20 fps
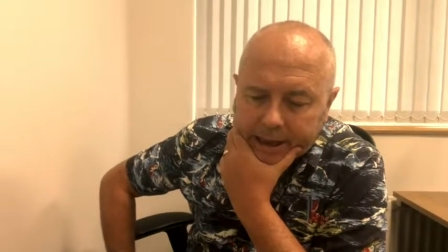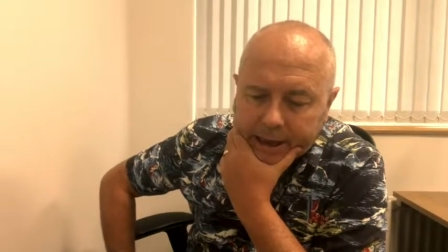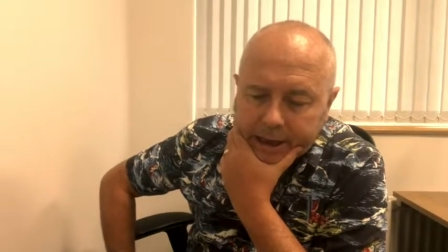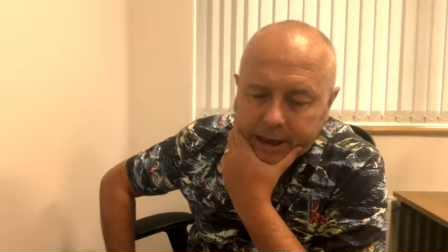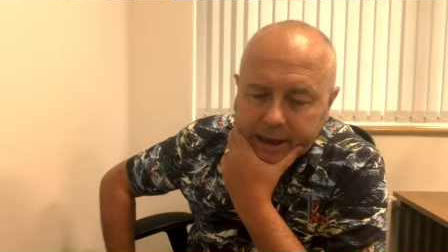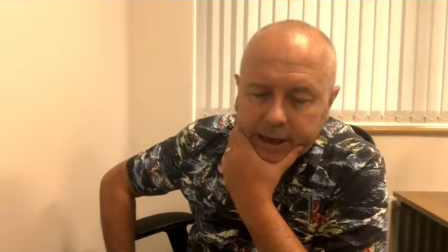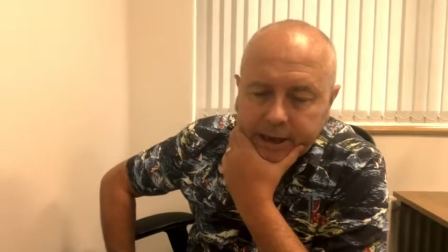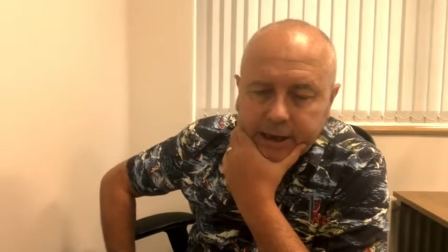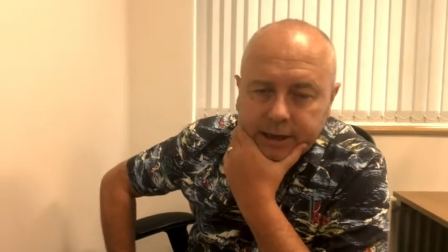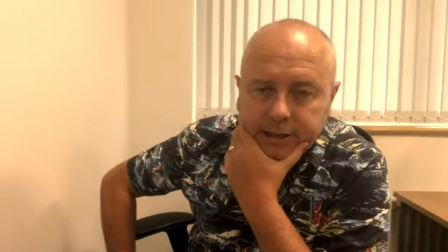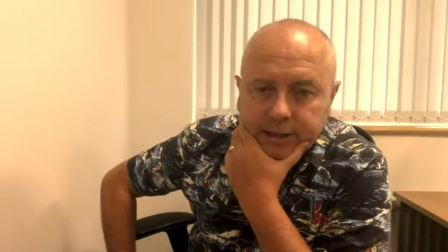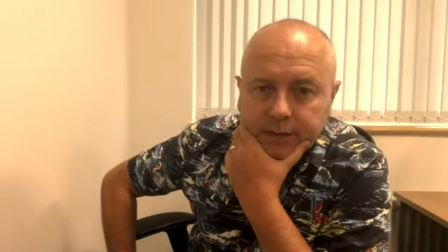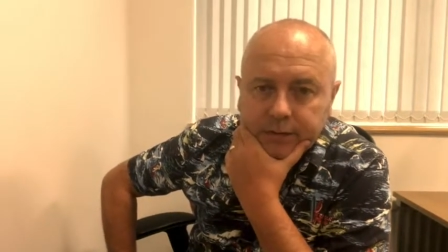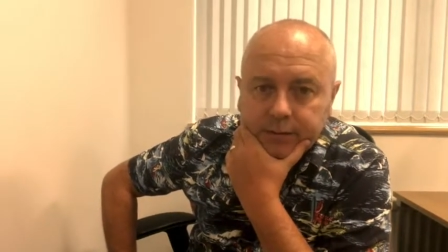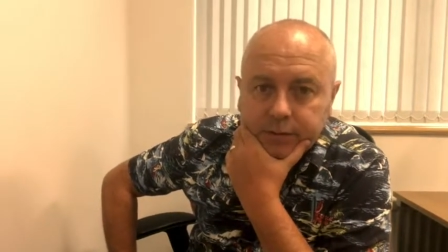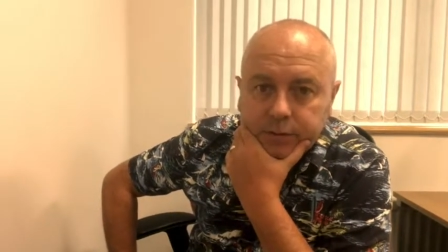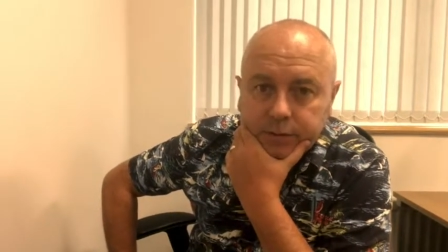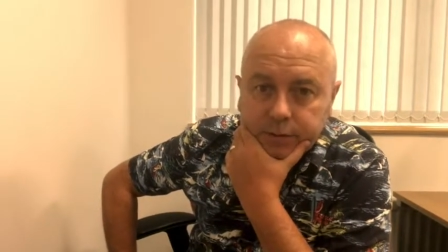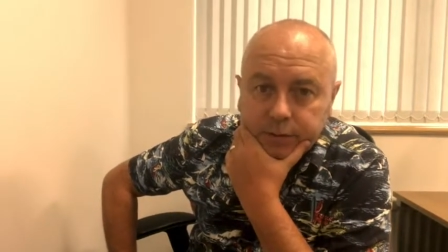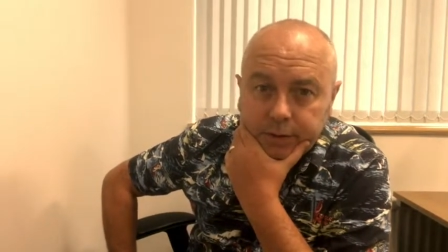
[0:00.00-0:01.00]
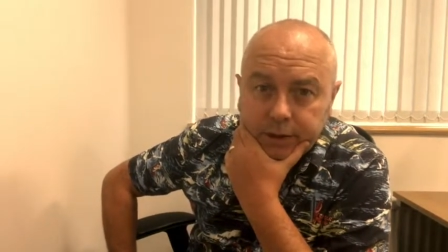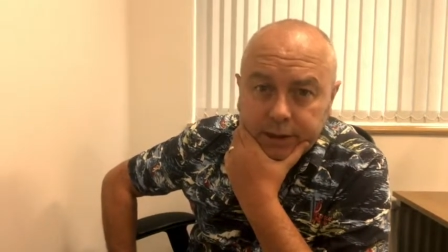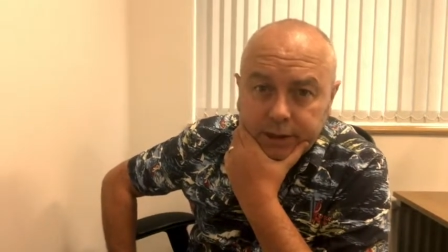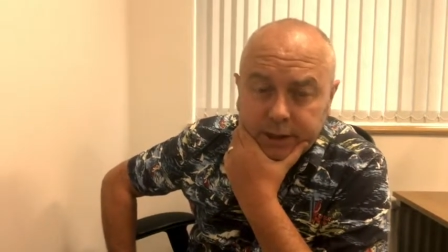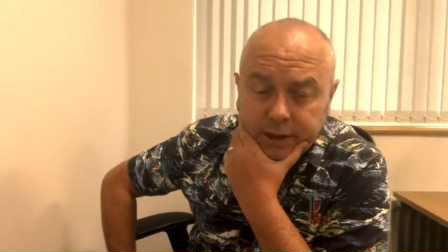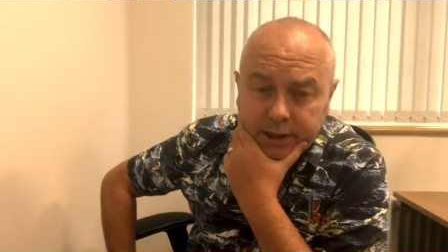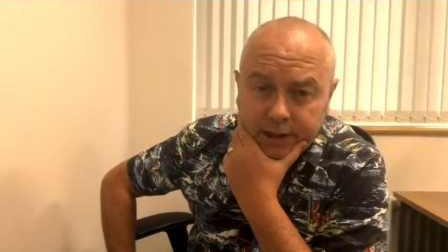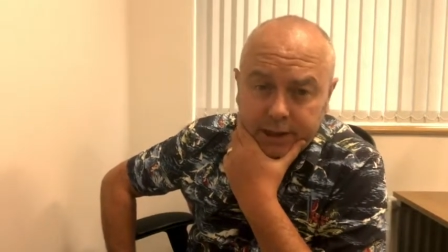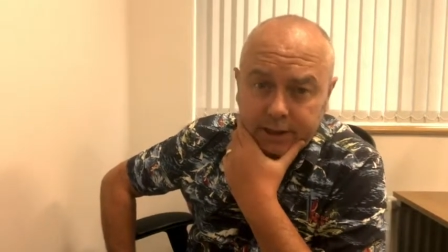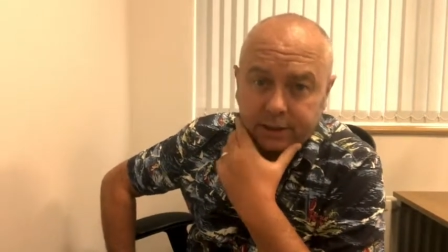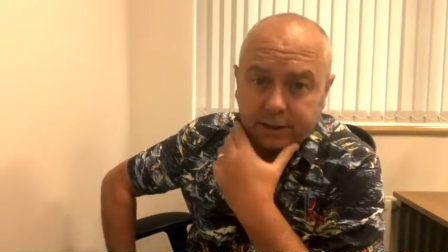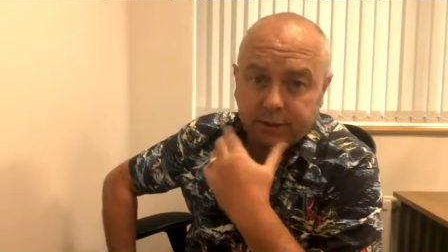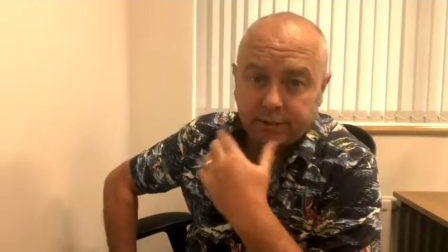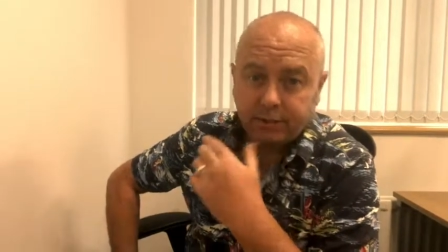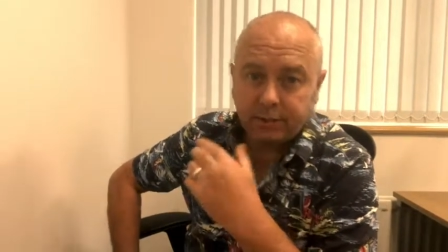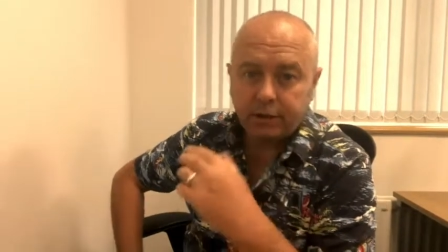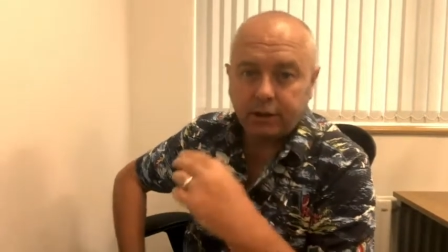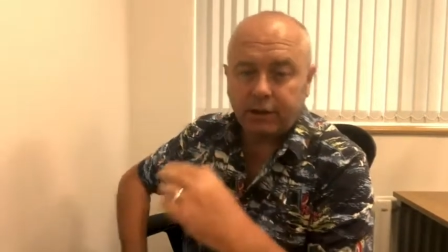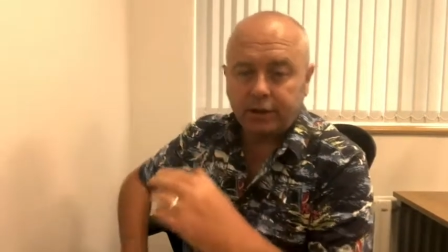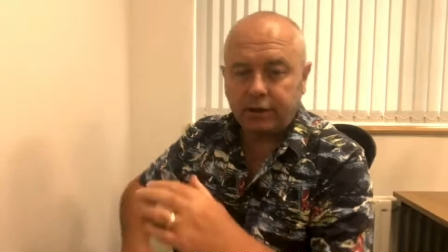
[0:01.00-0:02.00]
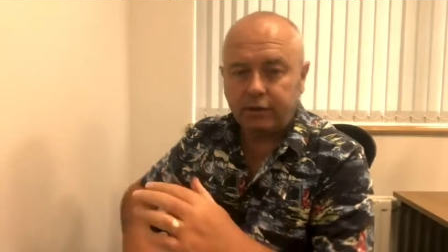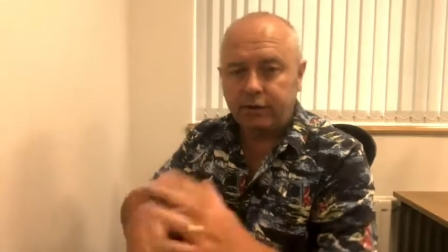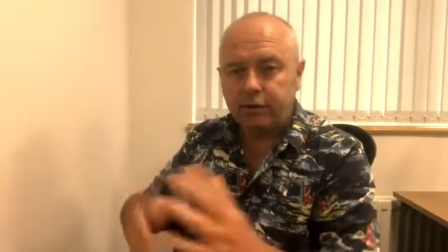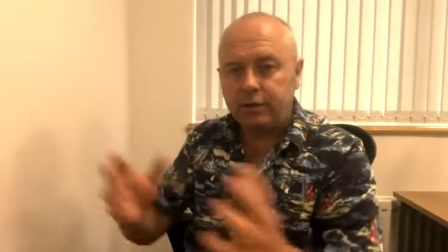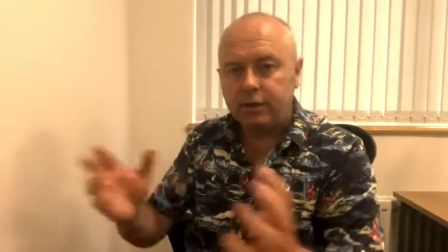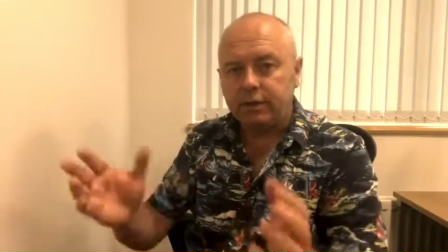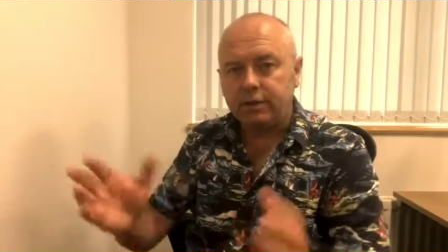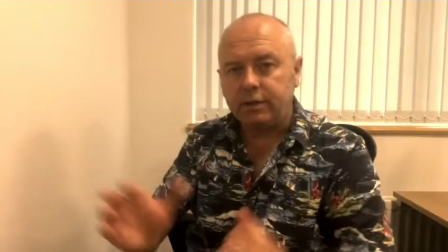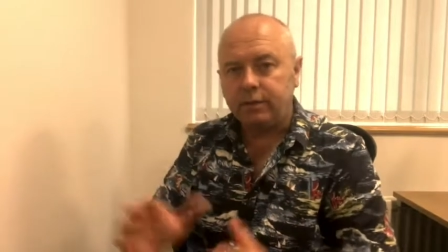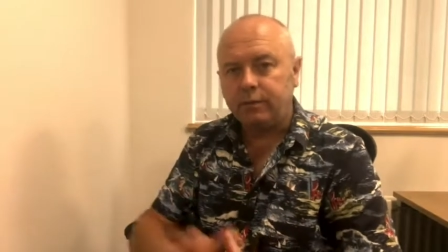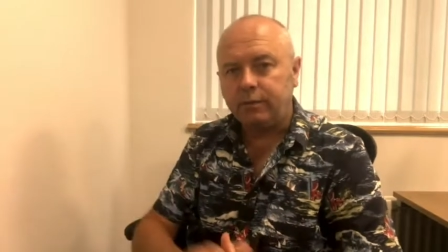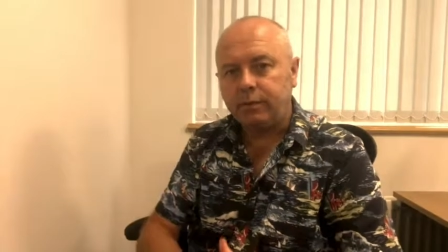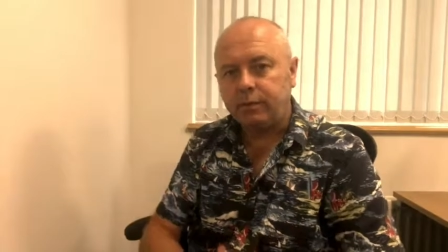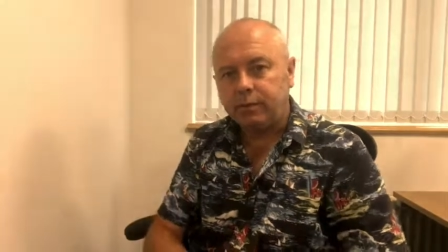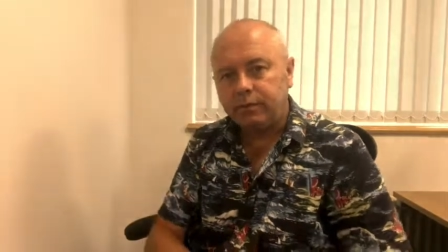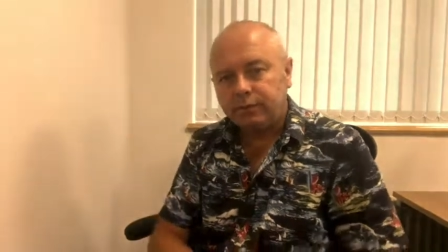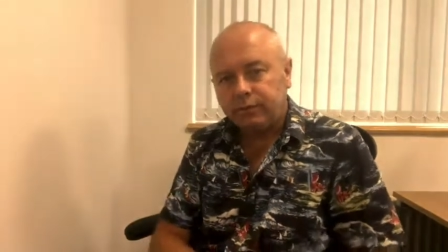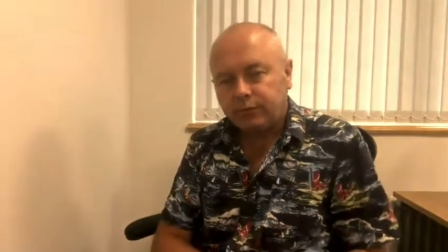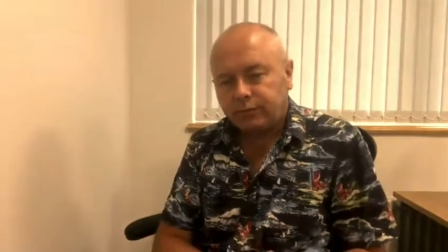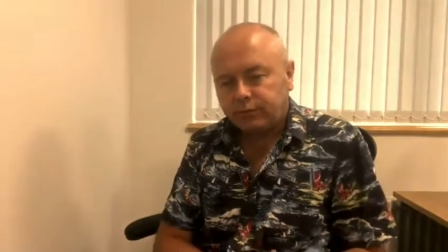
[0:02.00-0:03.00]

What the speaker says: an example would be this. I'll give you an example.